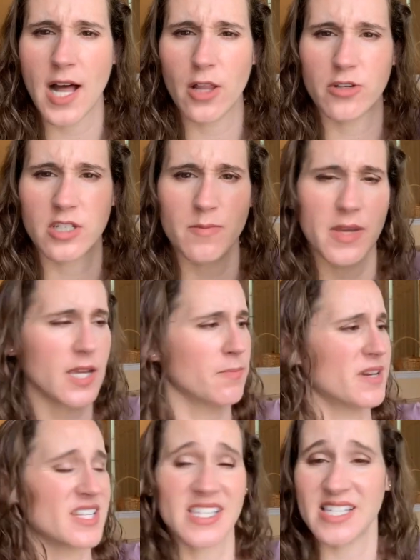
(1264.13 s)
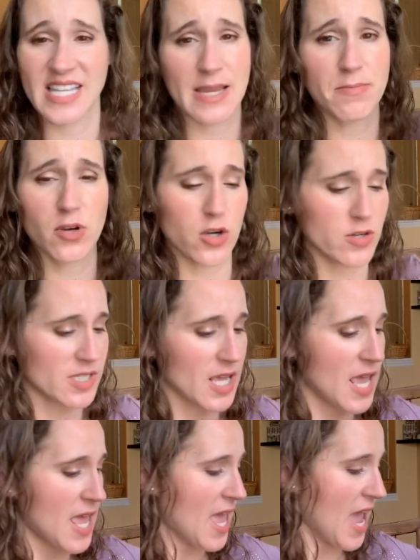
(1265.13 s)
color to me, but it's the same purse.
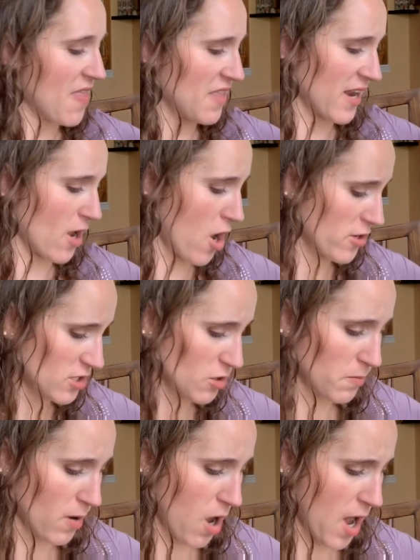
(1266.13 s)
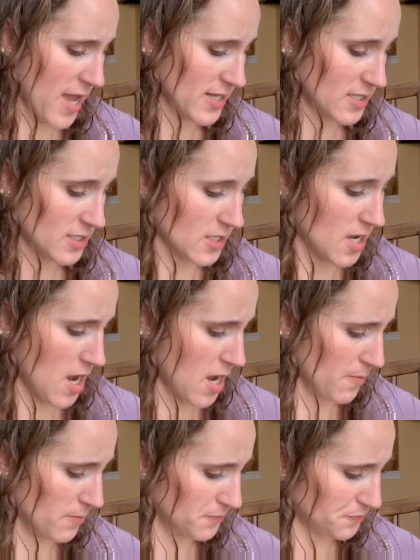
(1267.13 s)
And then I also bought
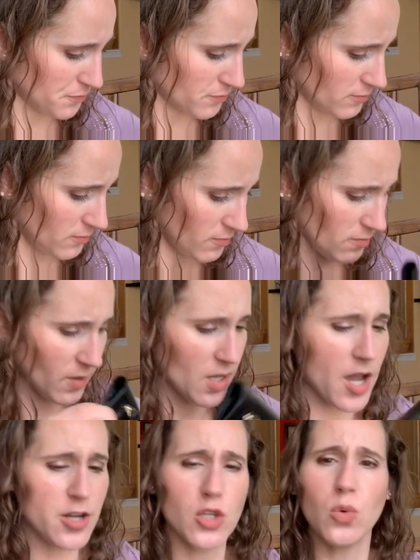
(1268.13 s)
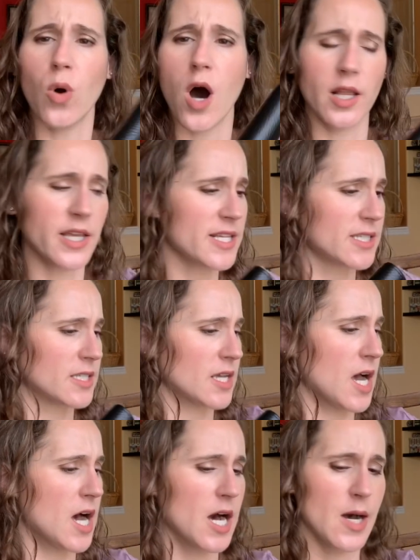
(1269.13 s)
um, a new wallet.
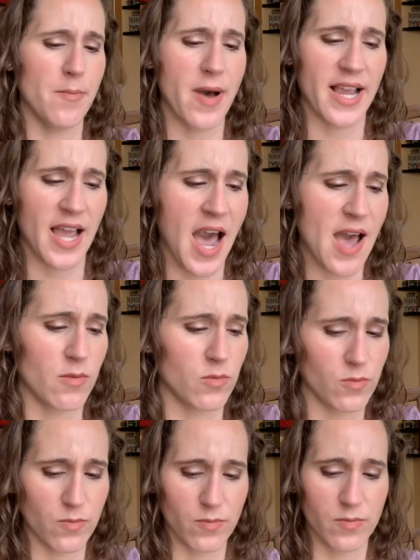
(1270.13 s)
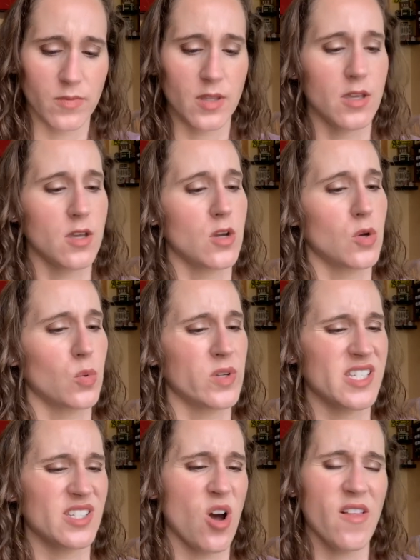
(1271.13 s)
Um, I got, what is
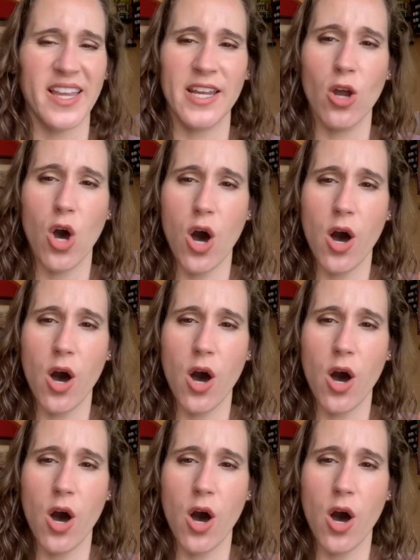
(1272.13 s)
this called? Like an